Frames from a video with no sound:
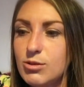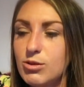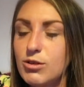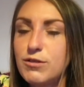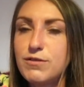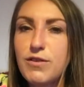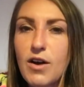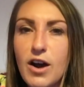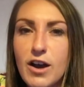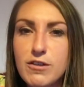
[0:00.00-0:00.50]
with
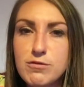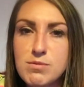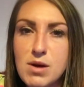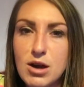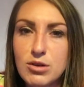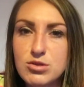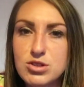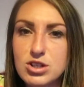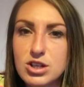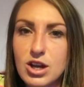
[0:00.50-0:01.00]
5
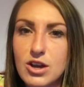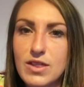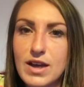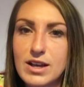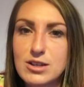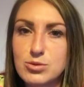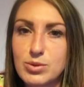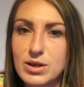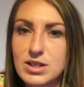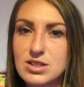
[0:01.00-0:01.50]
miles to go,
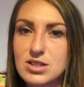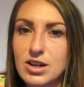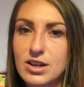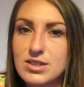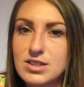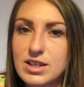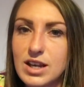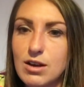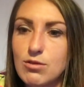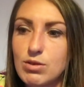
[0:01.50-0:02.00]
that's when it
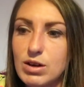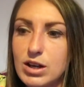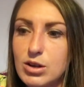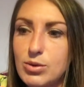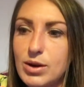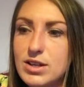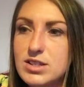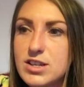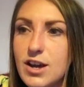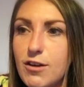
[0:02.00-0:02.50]
started to get really
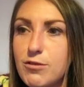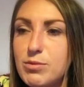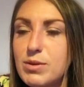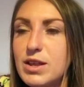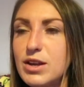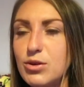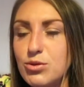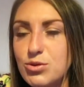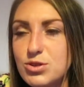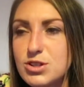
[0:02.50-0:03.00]
quite tough. But
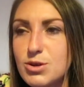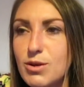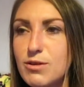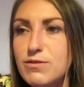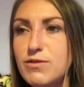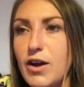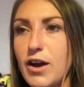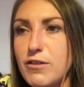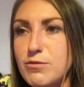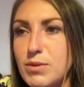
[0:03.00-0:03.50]
then also with
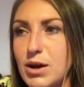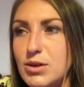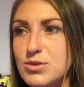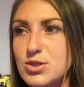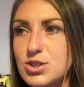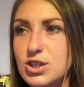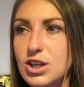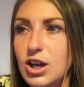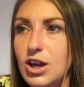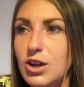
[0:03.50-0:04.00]
5
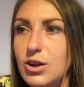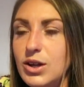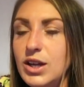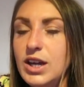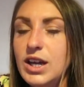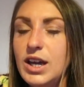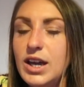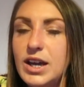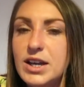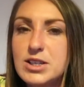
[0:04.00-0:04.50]
miles to go,
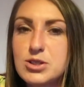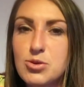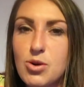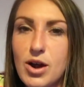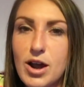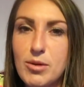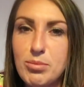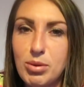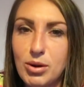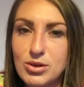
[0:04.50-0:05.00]
it's
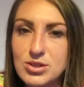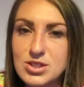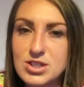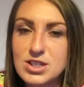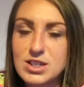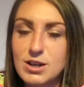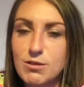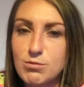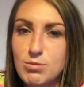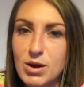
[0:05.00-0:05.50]
quite a
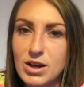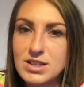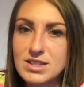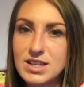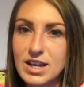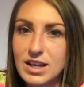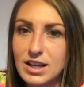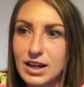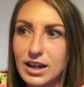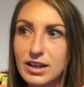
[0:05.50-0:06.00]
positive
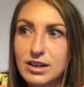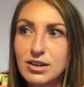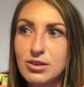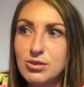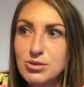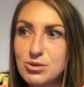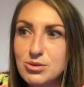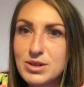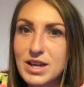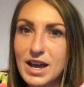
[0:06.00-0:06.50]
mindset. You're like,
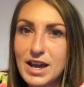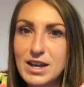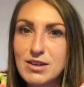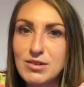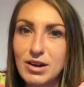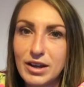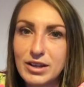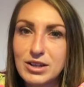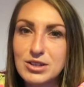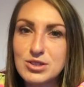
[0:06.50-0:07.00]
oh yeah, you're
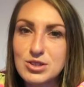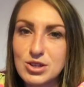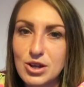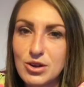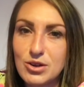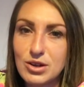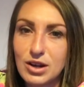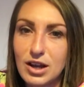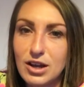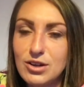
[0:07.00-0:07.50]
like
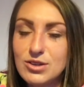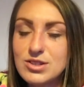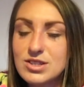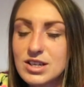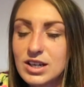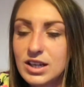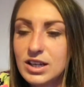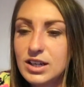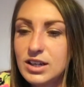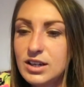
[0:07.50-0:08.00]
so close.
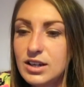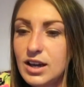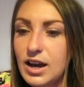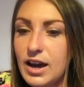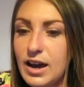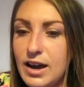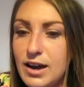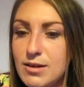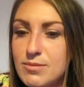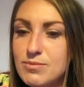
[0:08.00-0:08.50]

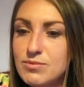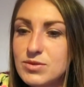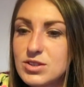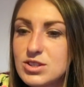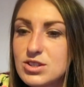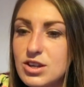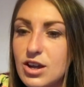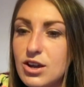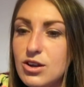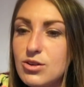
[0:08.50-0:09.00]

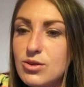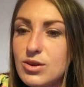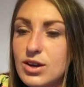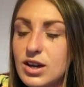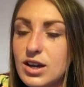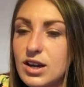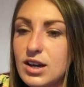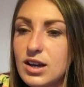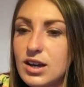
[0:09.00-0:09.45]
So